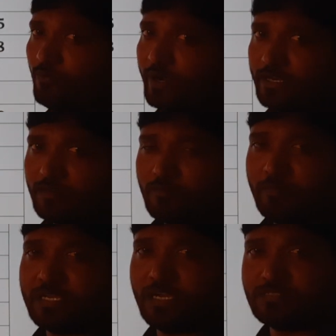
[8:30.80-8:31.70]

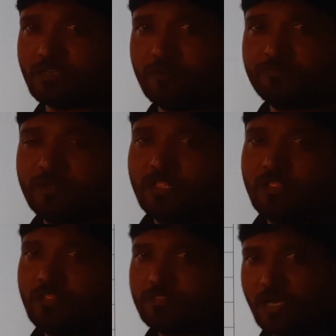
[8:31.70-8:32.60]
1 because of
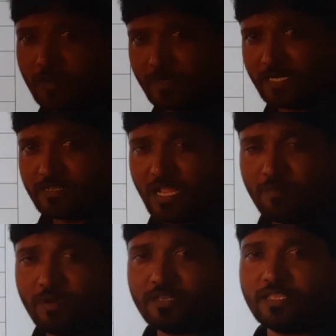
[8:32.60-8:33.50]
the augmented
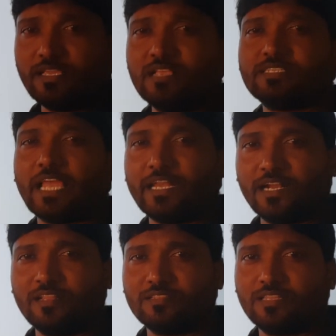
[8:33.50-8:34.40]
grammar is
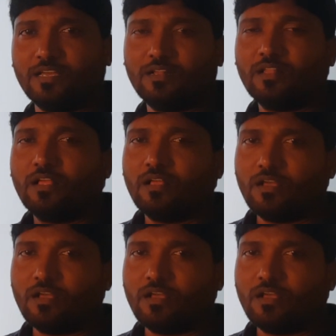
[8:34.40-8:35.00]
ended in the